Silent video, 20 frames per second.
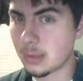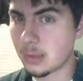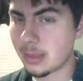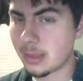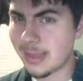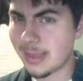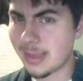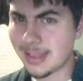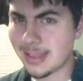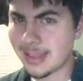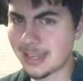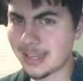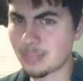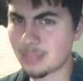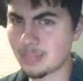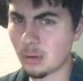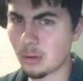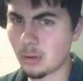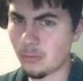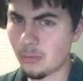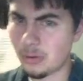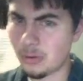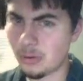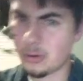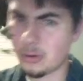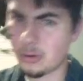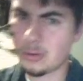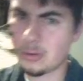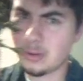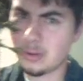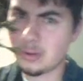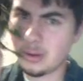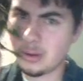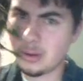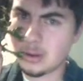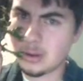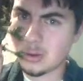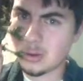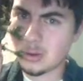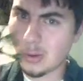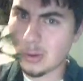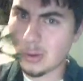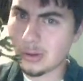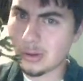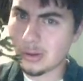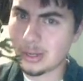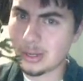Thanks, Hasbro, for your quality